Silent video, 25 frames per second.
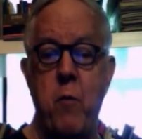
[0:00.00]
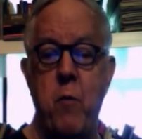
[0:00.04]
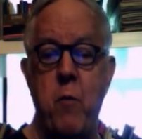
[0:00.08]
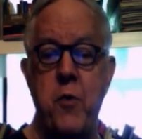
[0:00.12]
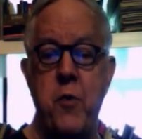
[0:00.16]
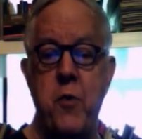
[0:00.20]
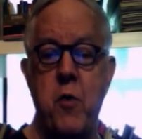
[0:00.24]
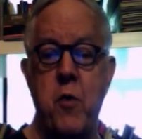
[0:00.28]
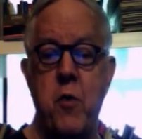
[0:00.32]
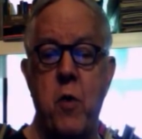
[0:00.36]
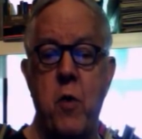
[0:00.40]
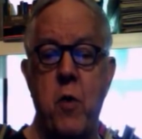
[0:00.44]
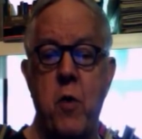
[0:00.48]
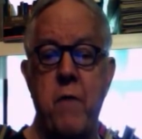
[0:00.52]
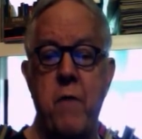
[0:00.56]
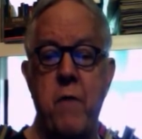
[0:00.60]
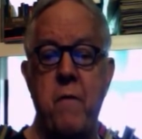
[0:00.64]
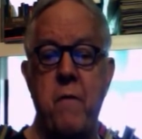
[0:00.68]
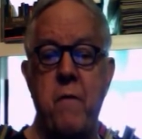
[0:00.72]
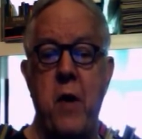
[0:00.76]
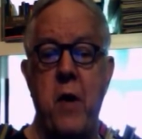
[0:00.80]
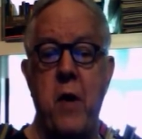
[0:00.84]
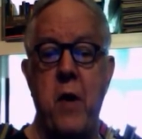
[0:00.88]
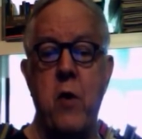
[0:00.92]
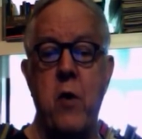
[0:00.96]
What you're going to
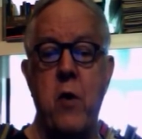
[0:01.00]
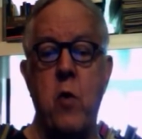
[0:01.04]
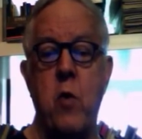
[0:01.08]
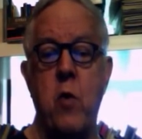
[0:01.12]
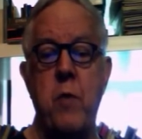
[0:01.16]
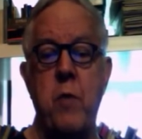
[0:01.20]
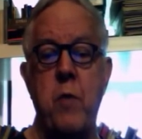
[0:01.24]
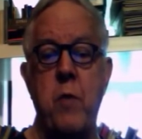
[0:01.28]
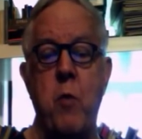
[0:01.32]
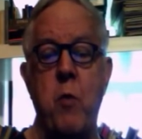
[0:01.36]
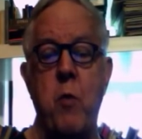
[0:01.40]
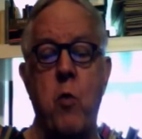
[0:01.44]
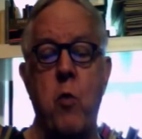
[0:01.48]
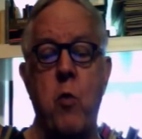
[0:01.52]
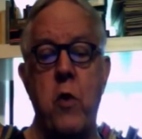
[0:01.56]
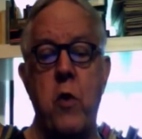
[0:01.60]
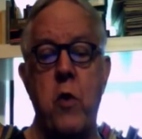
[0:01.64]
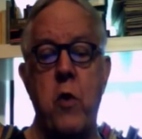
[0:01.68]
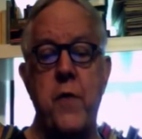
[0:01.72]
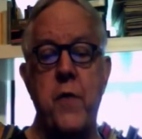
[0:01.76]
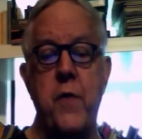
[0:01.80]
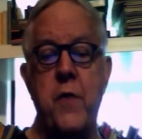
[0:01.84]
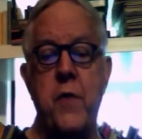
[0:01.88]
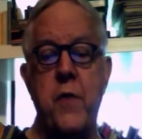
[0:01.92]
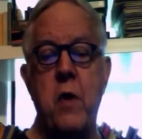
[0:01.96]
find are going to be worlds